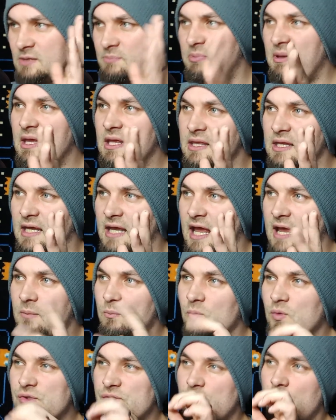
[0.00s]
bit of the
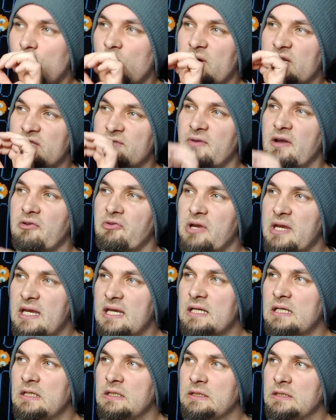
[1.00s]
game was always very
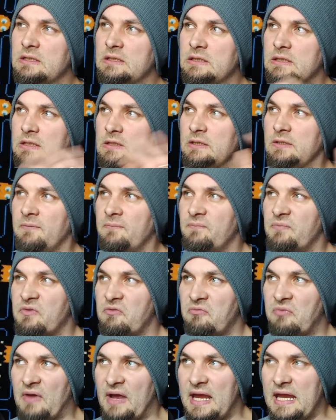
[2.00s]

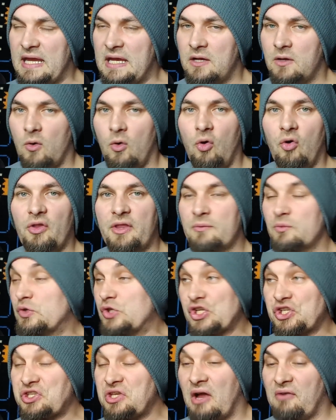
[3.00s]
vague, or there was
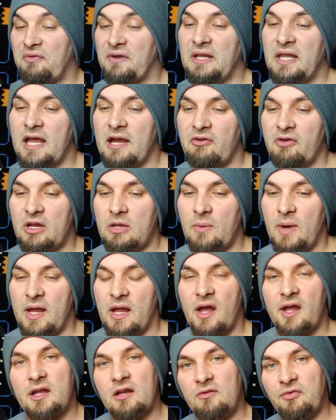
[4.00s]
just nothing there anyway.
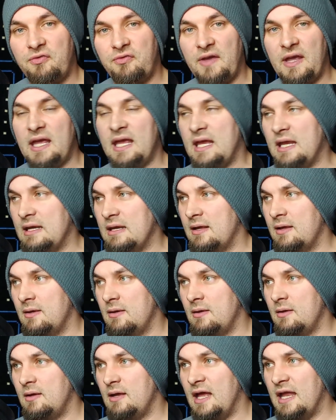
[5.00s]
I could fit in
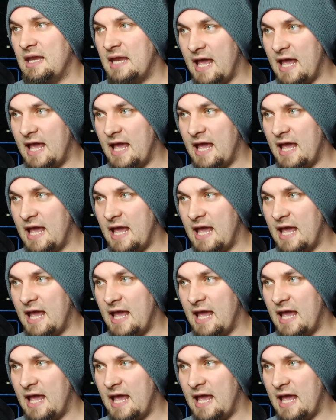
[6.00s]
an